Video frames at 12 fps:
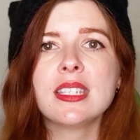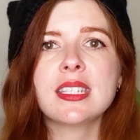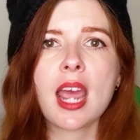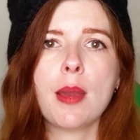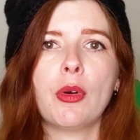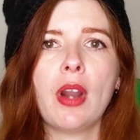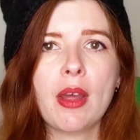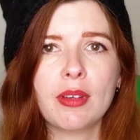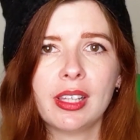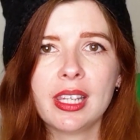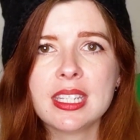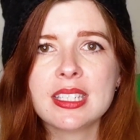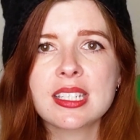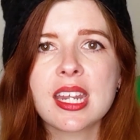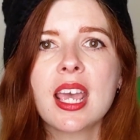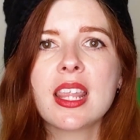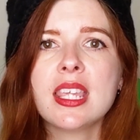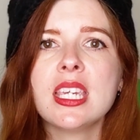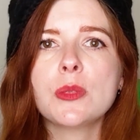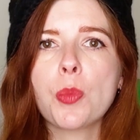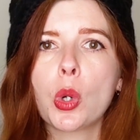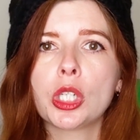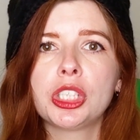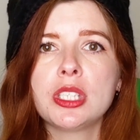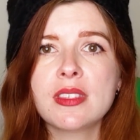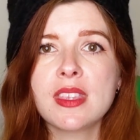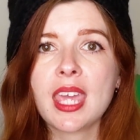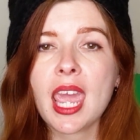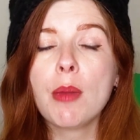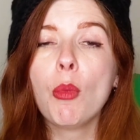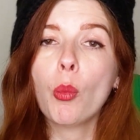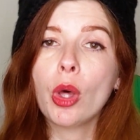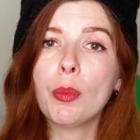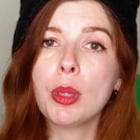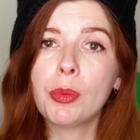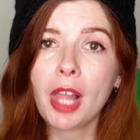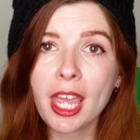This time around, at least, these portions of the game will be